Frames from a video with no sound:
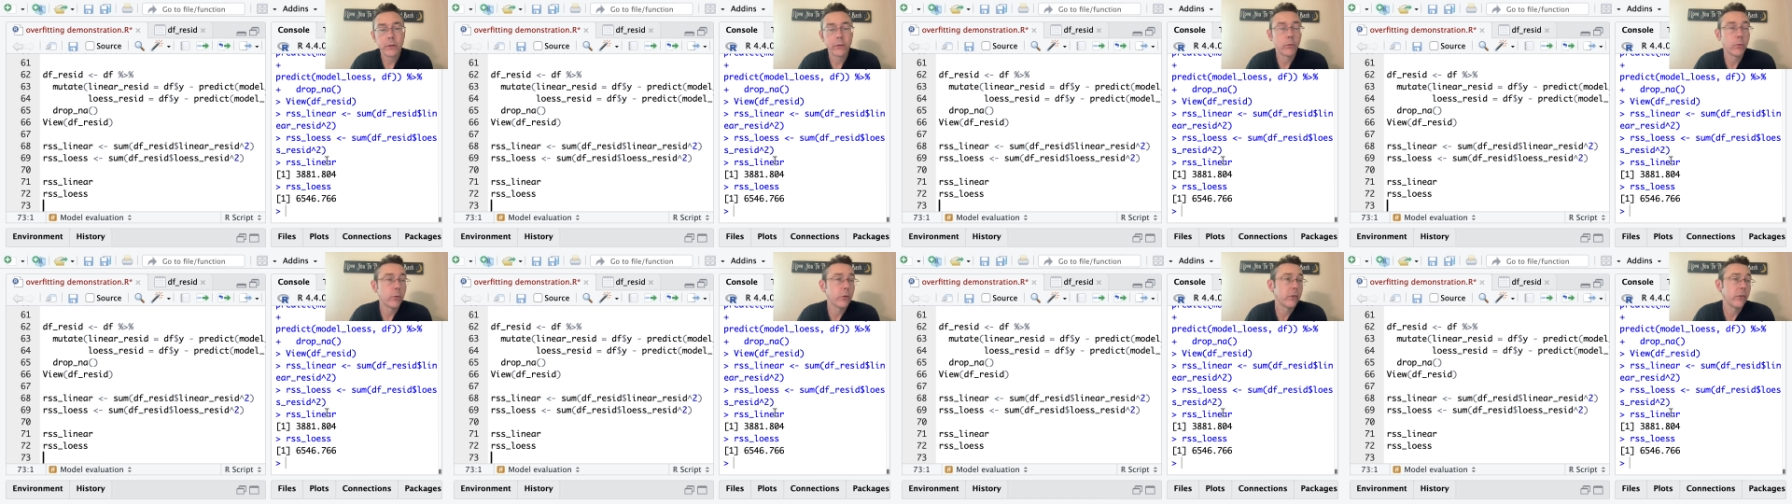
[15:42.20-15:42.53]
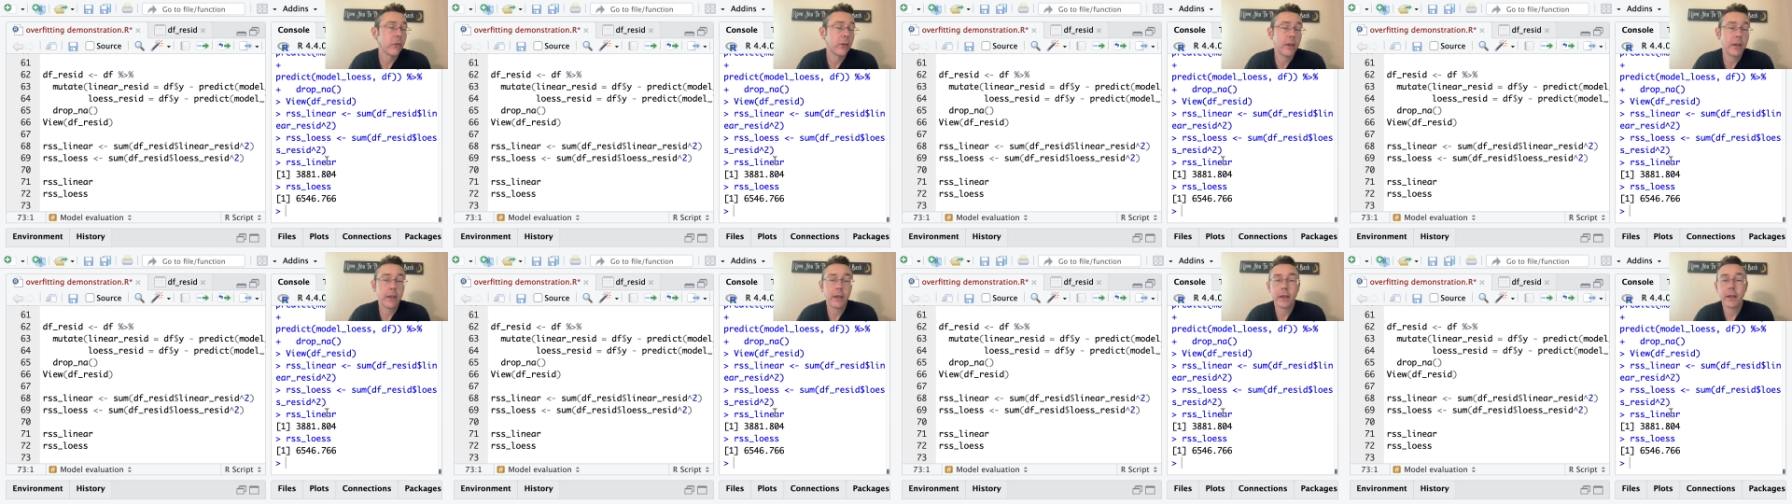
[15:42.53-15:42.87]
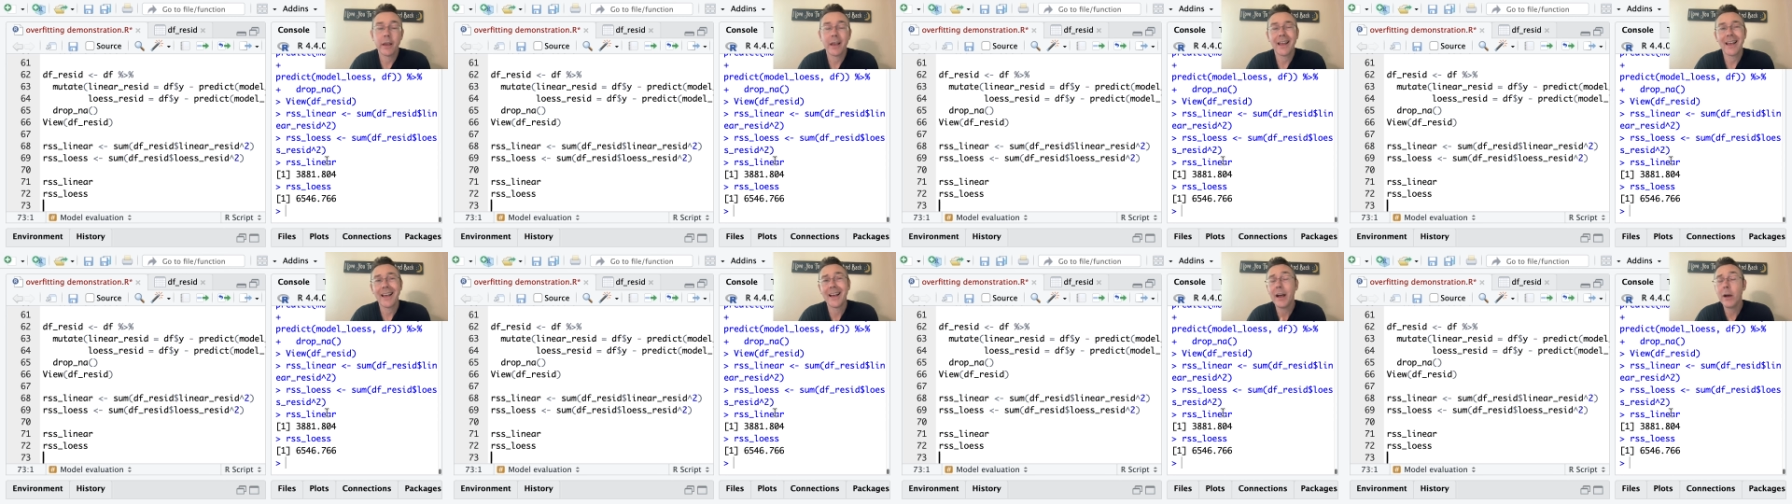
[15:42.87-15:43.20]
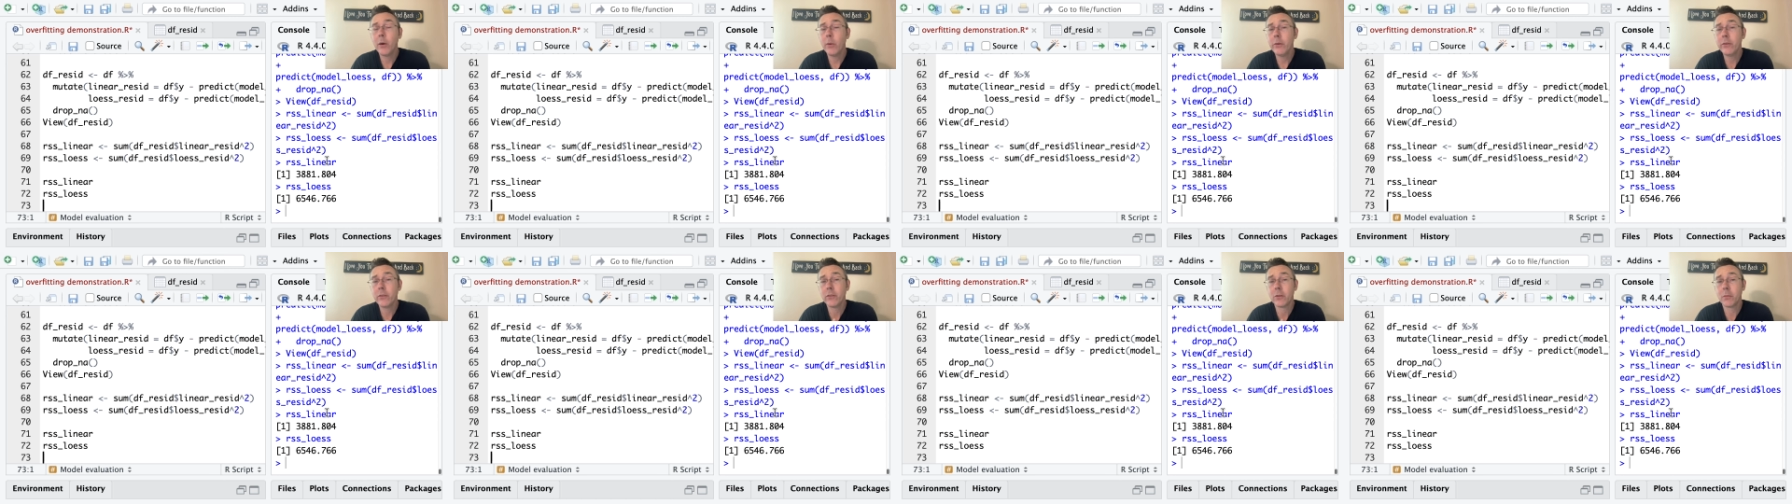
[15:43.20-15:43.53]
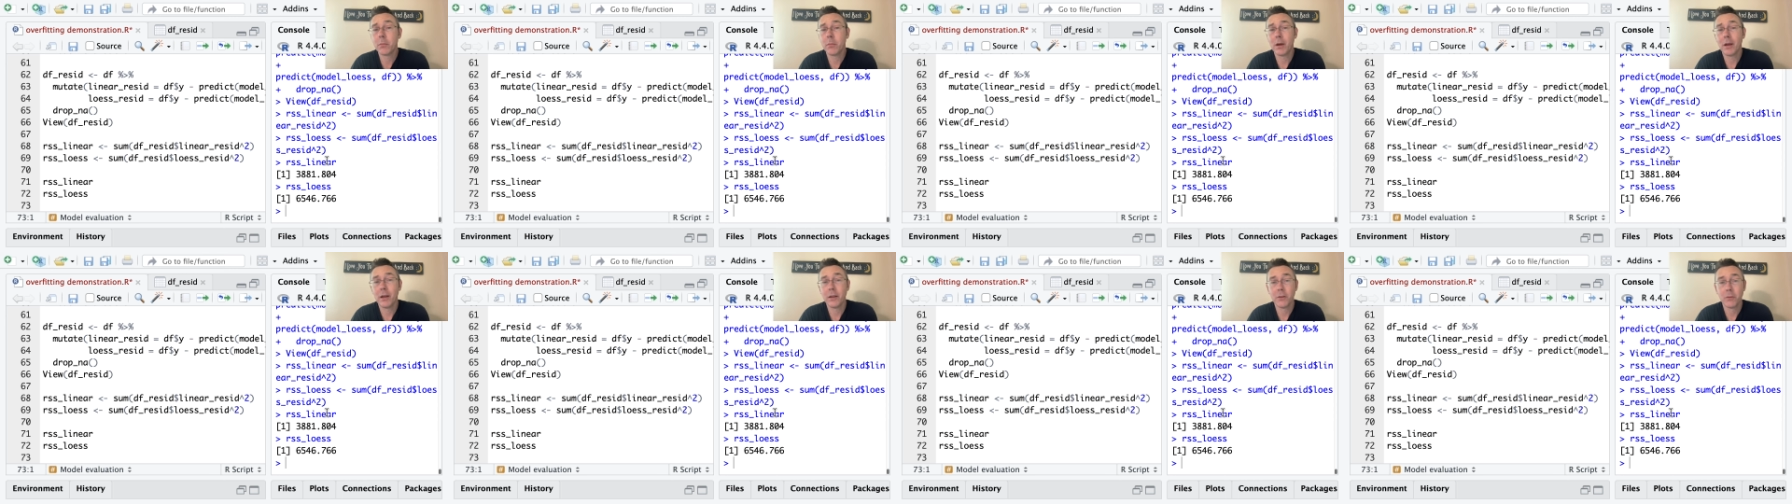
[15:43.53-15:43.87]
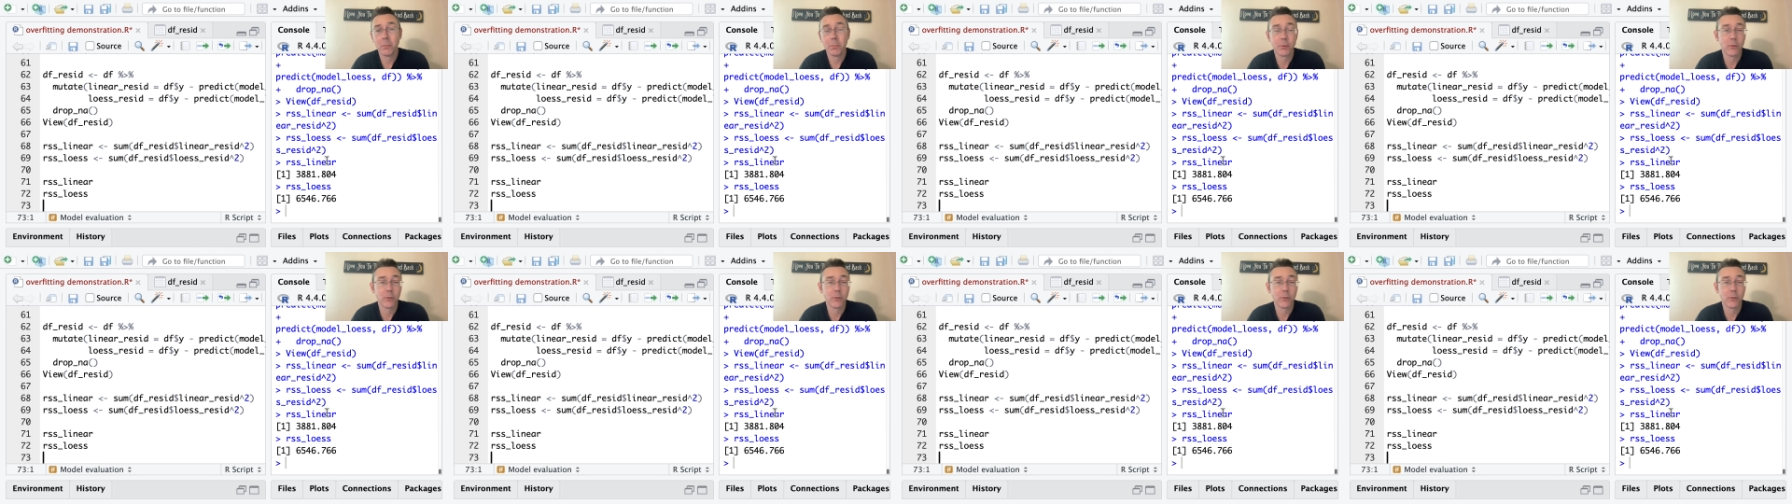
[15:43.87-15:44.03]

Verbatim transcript: is we're saying, how is the model